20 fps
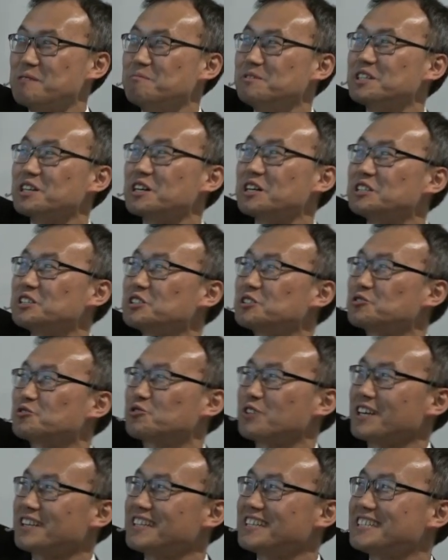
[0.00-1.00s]
Kim Jong-un's
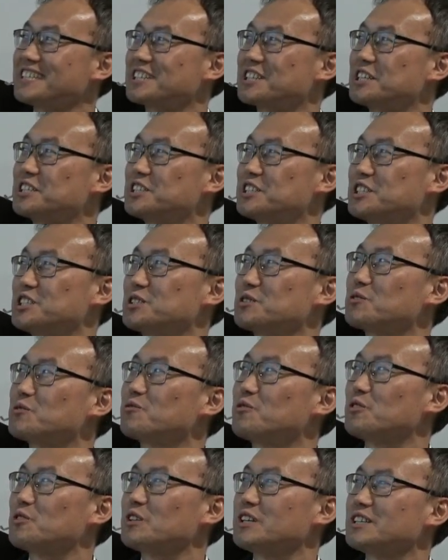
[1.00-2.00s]
strategic decision to
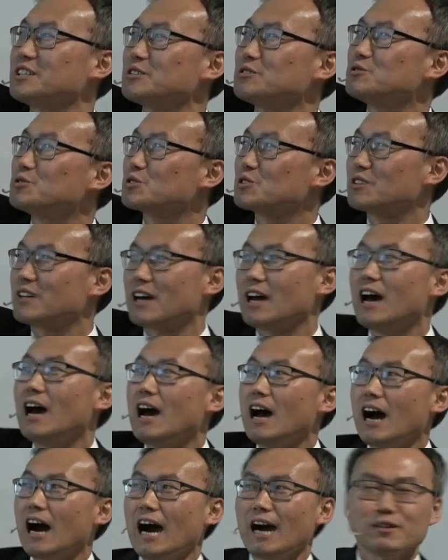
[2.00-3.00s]
fully nuclear,
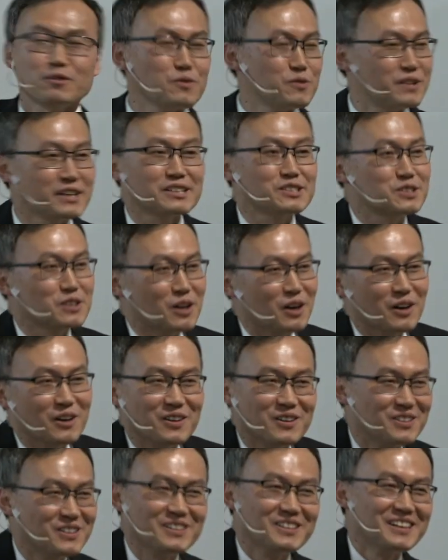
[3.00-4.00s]
I don't think
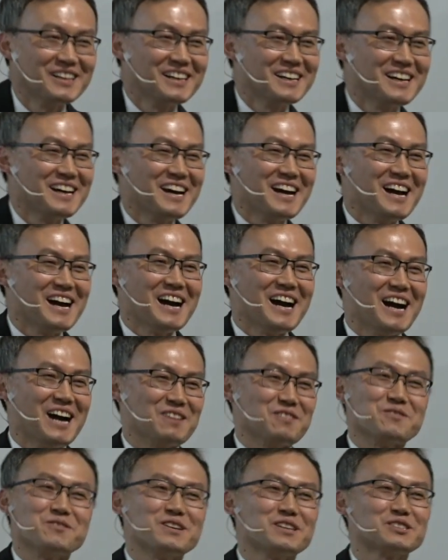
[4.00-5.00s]
so. I
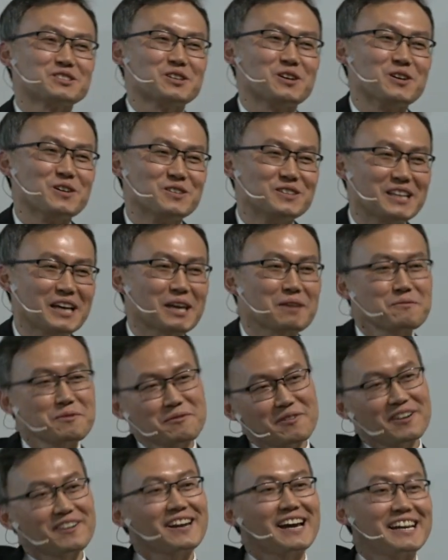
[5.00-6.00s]
don't think so. They can be
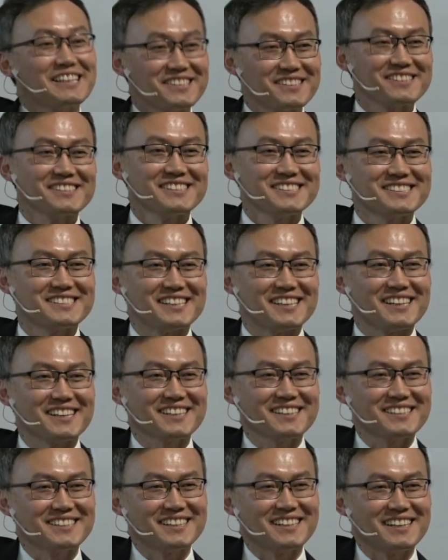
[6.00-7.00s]
very idealistic.
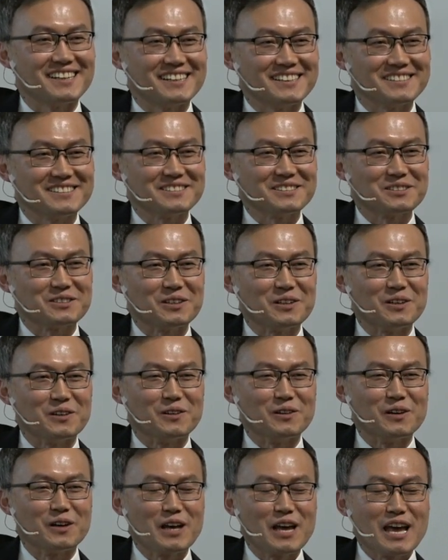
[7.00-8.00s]
Yeah.
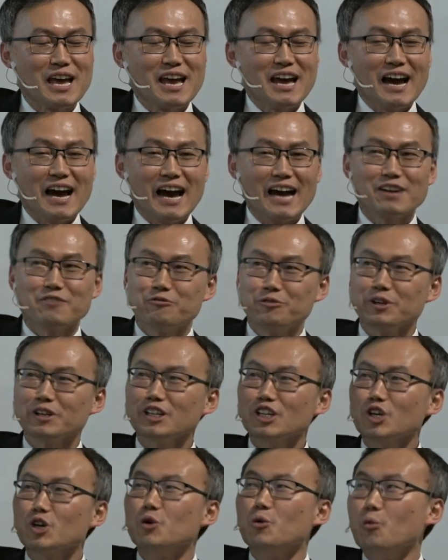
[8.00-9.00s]
So I
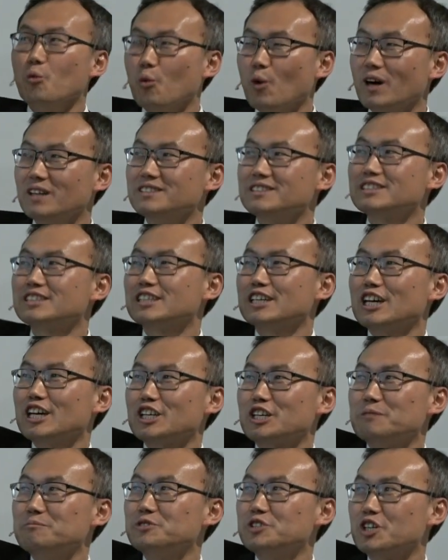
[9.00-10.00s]
really want
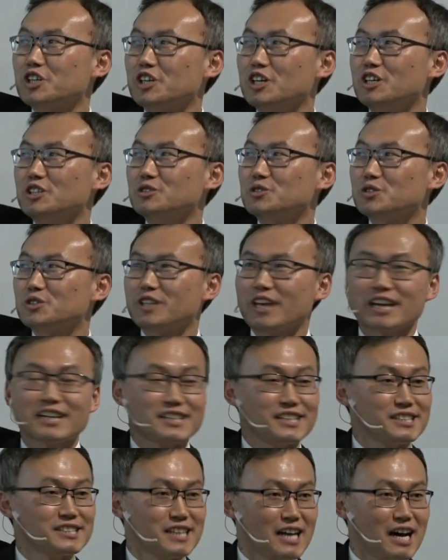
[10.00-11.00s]
Kim Jong un to take
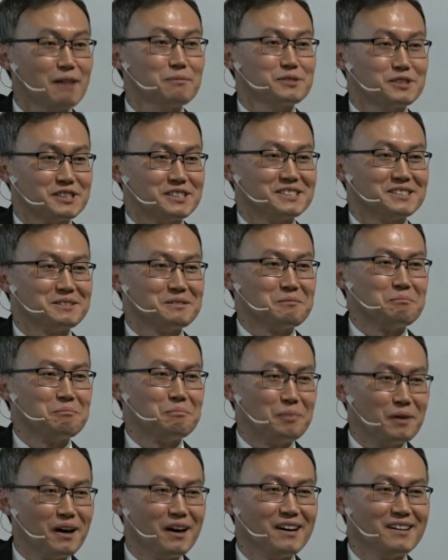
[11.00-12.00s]
this option,
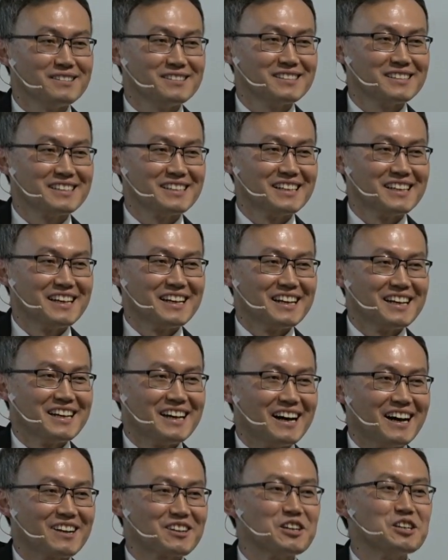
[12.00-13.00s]
but
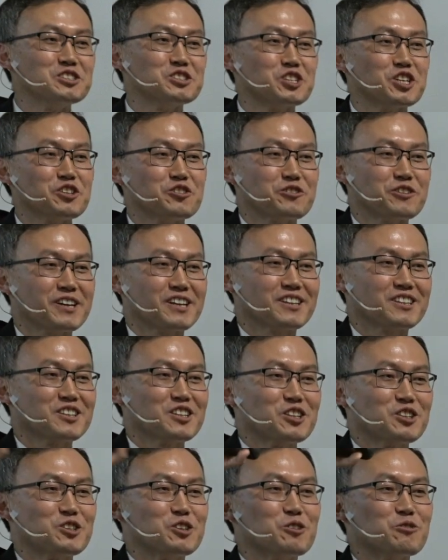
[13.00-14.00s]
uh,
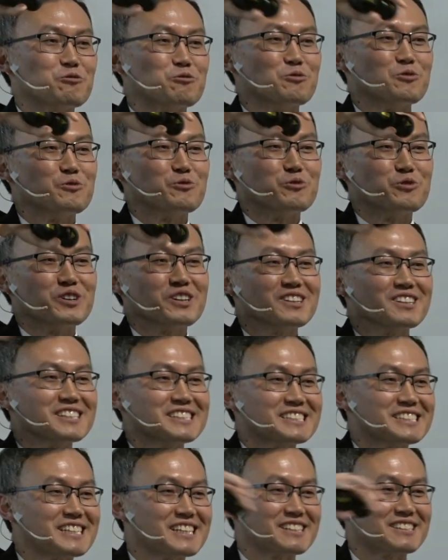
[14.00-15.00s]
considering the
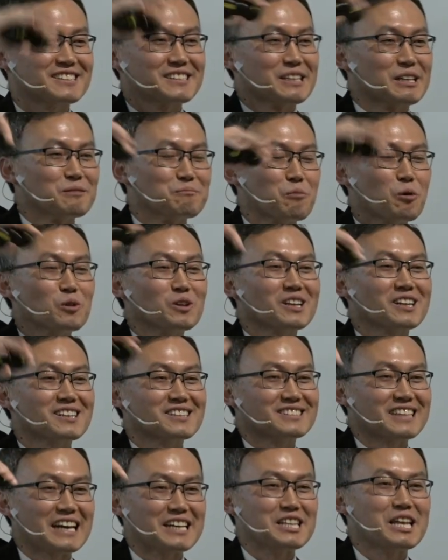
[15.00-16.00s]
realistic
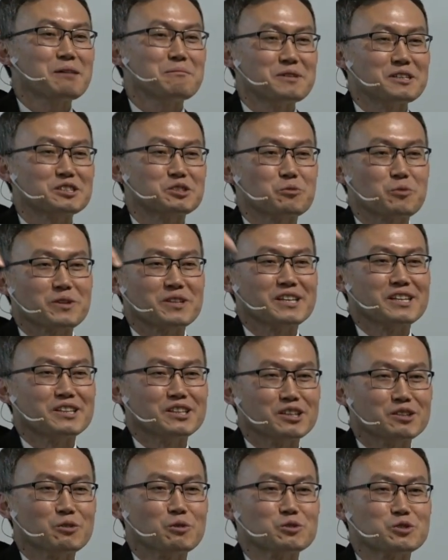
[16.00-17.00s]
political dynamics within
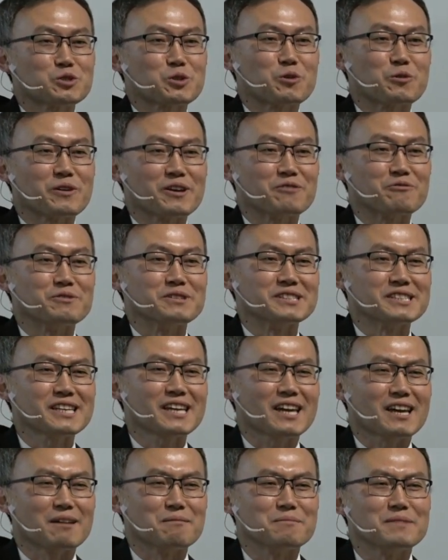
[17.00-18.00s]
the North Korean
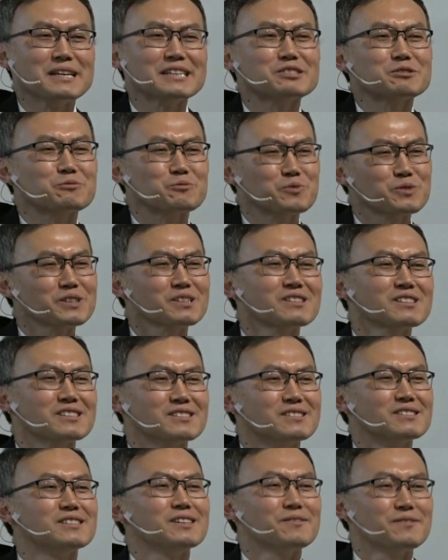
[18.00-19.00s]
regime, it's really
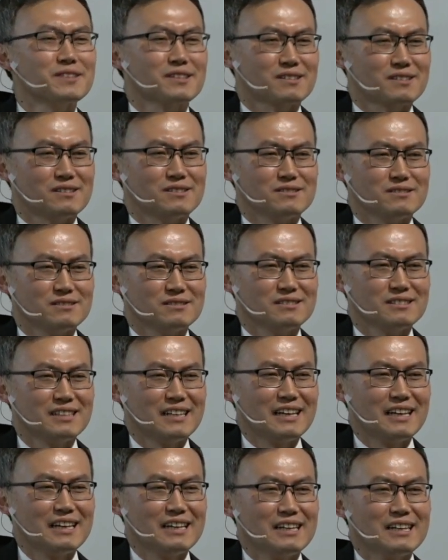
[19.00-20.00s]
difficult
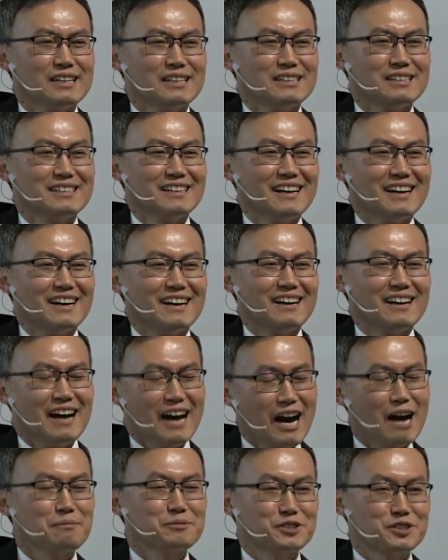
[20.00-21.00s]
uh,
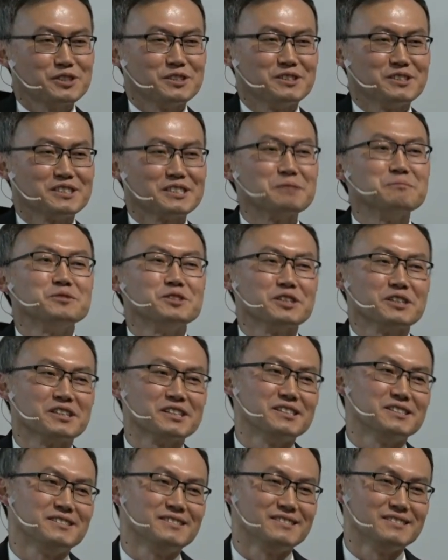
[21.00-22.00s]
option Kim Jong
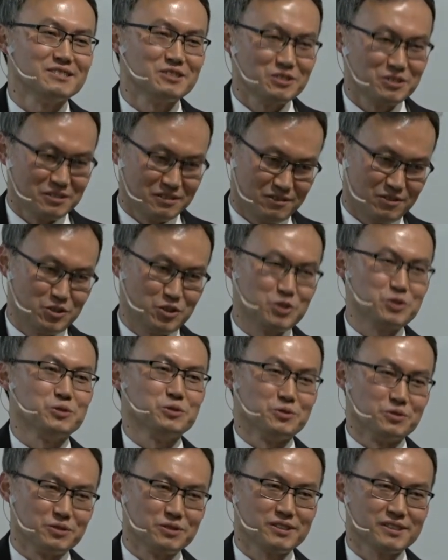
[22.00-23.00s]
un
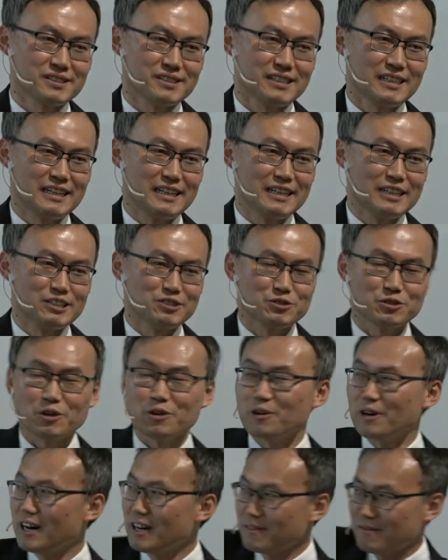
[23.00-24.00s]
choose.
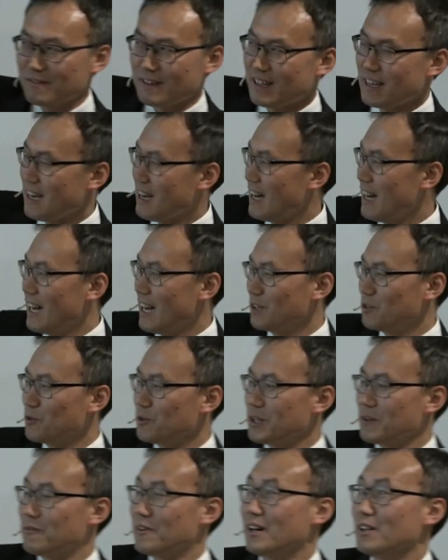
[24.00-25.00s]
So I don't
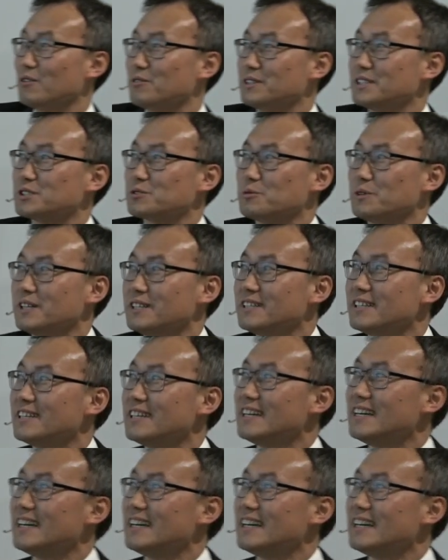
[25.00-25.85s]
want to follow this one.